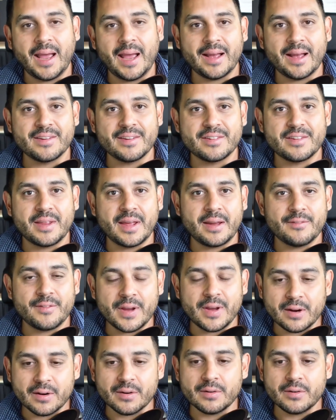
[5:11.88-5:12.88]
as
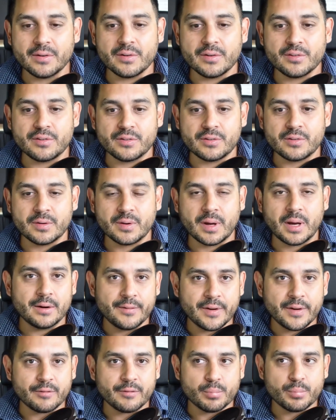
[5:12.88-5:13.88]
they've introduced
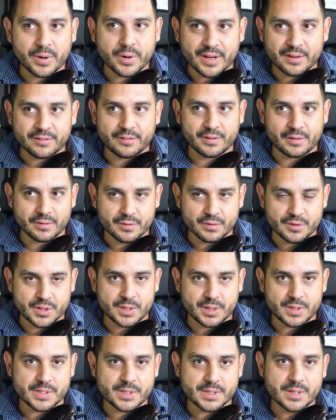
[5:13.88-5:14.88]
innovative print
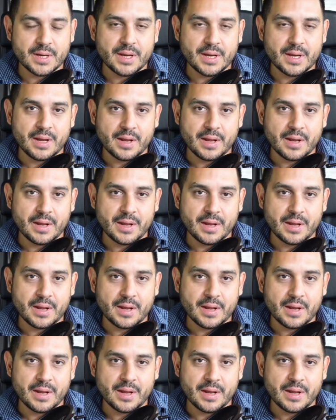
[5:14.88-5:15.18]
solutions